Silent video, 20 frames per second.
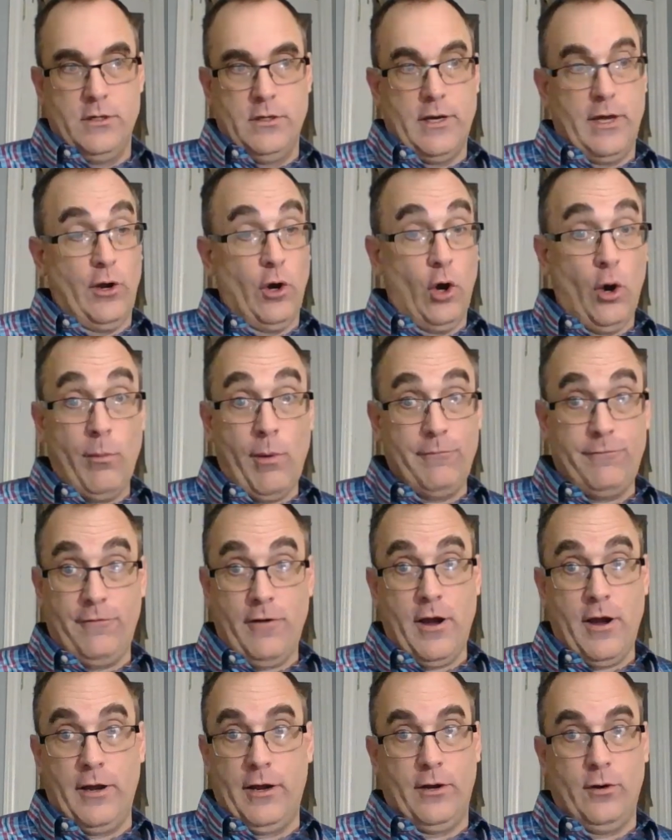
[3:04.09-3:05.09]
At home, I'm
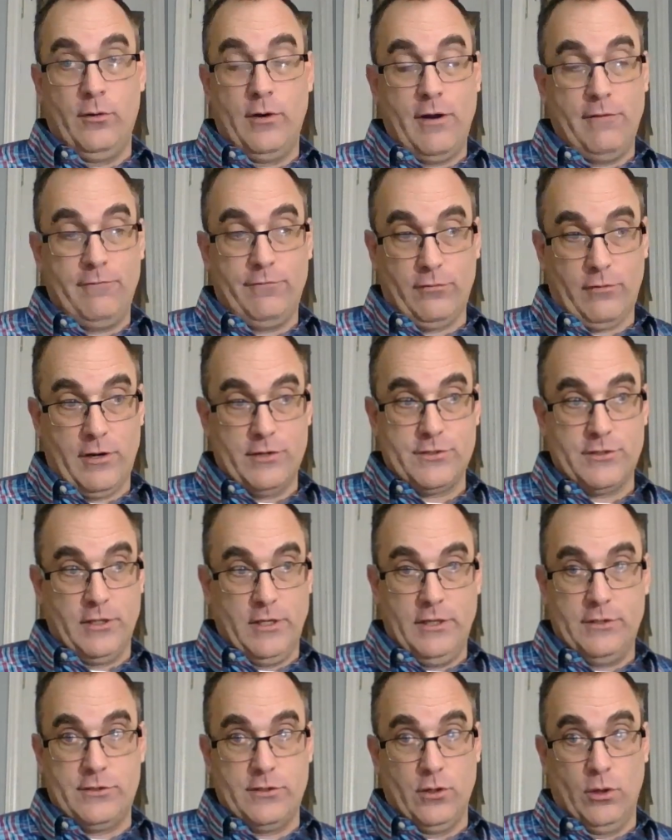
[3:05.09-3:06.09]
fine. I don't have fluorescent
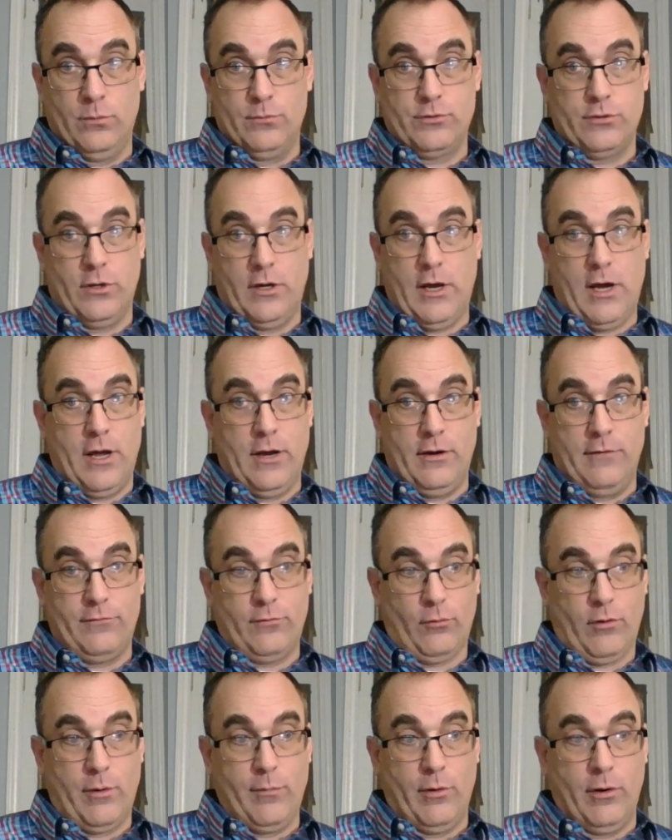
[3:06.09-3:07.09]
lights at home, so I don't have
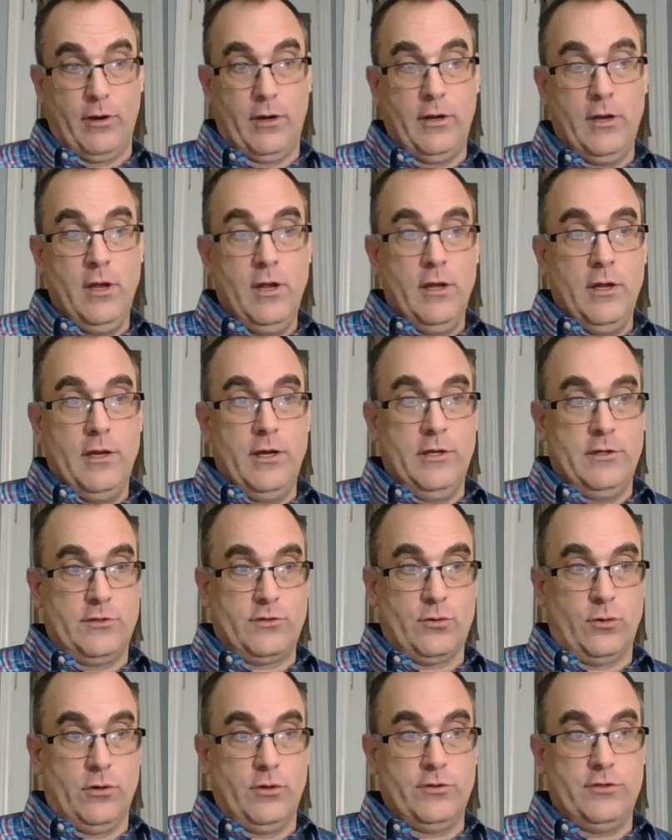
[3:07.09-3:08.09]
to worry about it. In
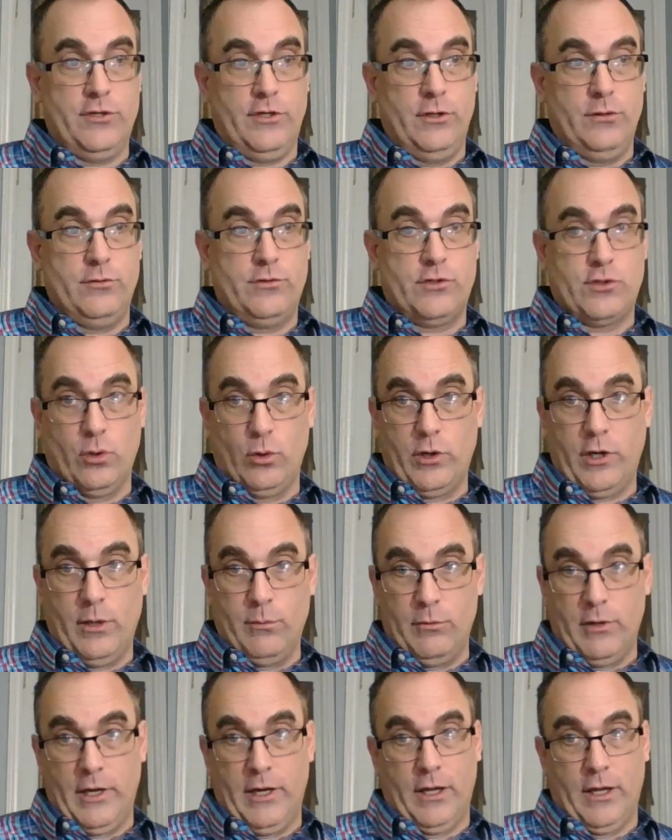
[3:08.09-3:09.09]
stores that use sodium
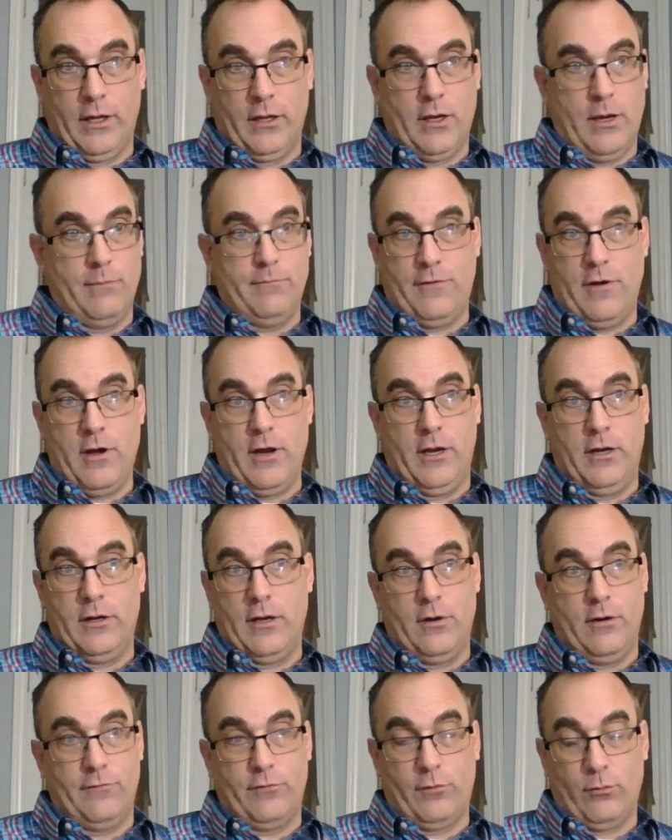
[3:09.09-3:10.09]
lighting, I'm fine. I
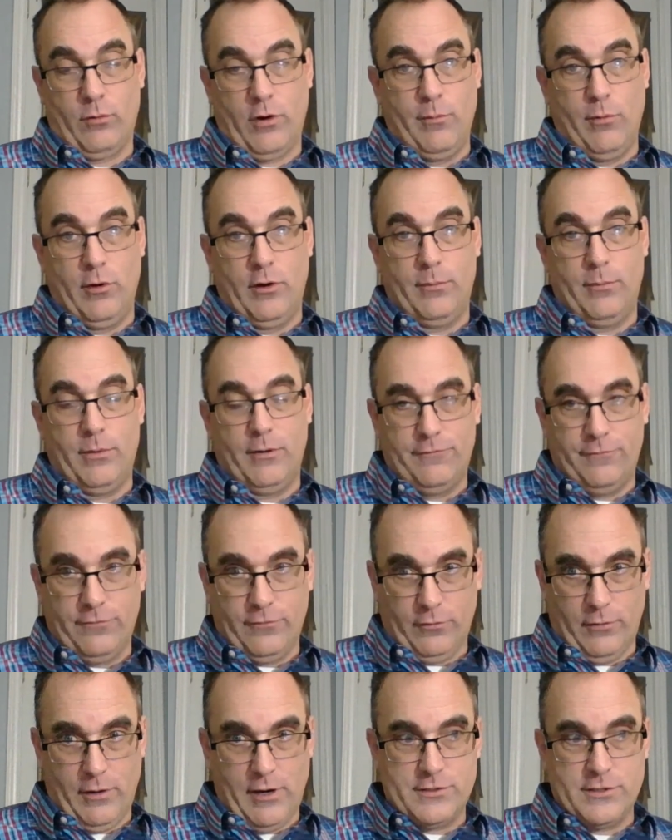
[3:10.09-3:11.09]
don't have to worry about it. But
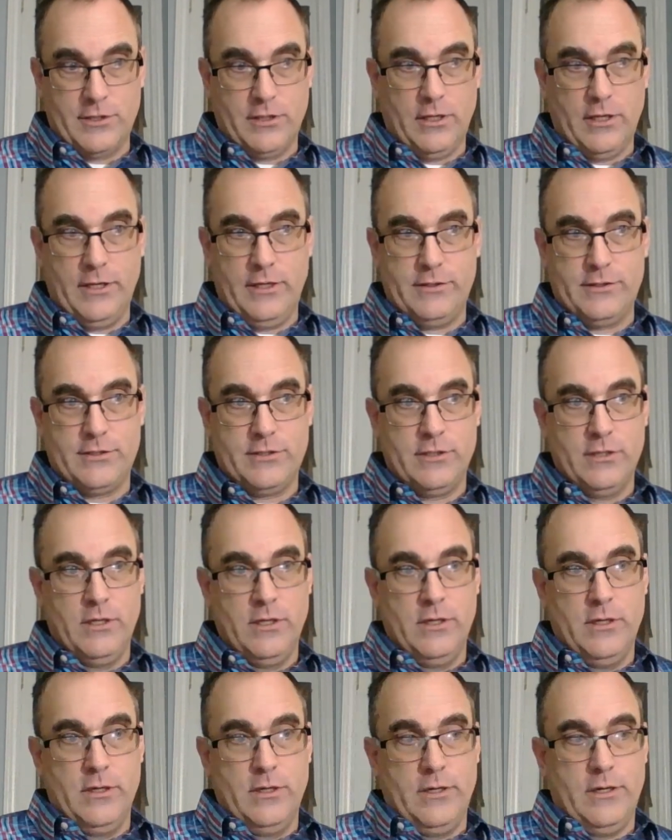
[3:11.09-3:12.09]
fluorescent lights,
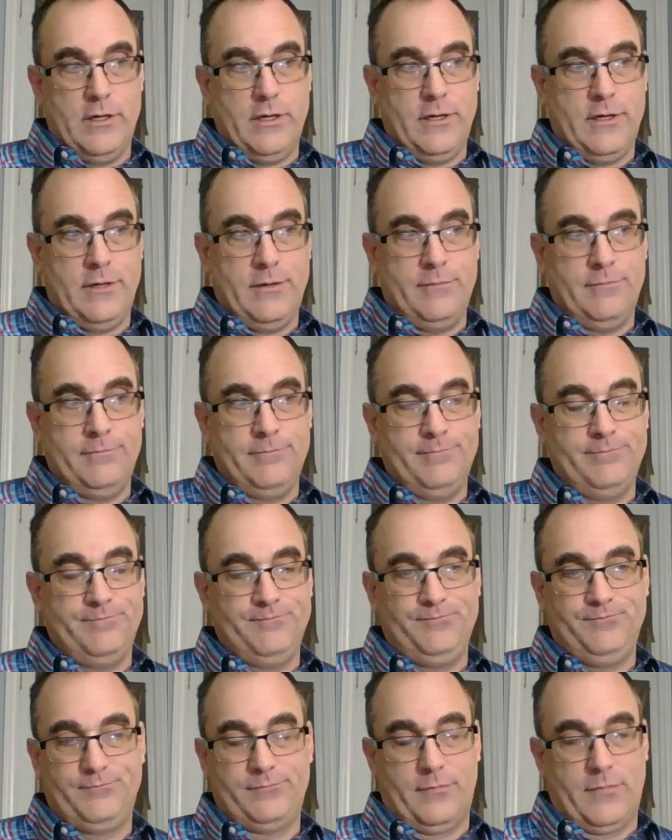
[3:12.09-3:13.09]
um,
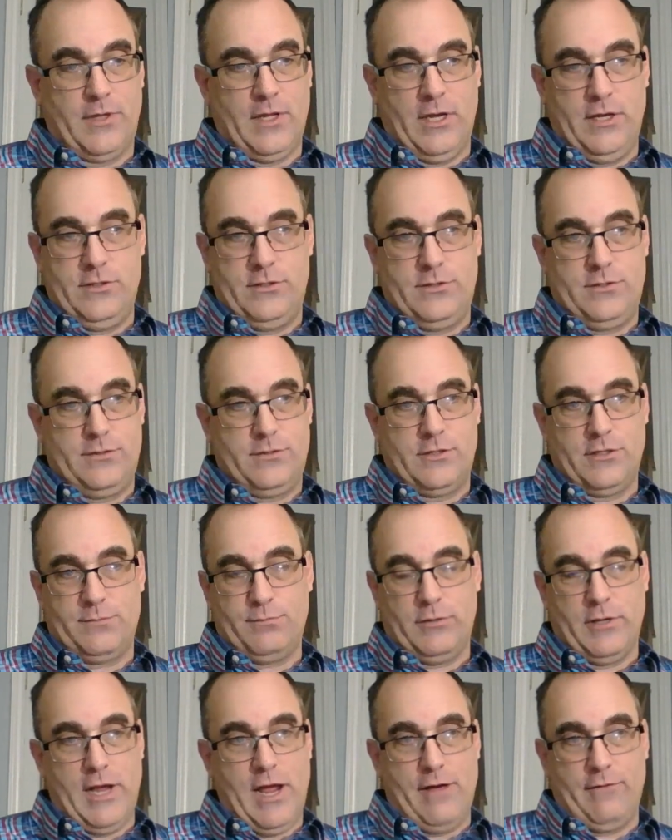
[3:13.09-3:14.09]
they just
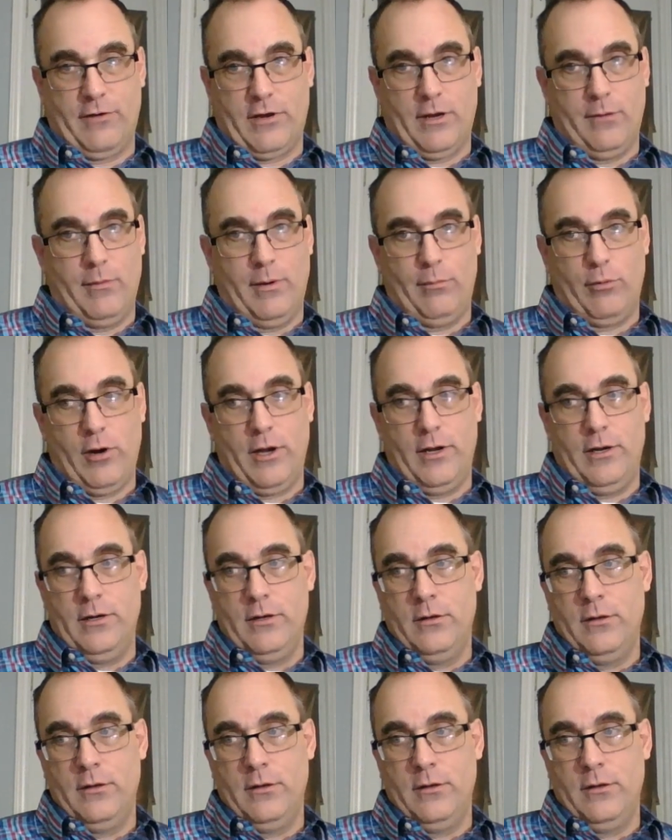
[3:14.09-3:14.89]
play havoc on my brain.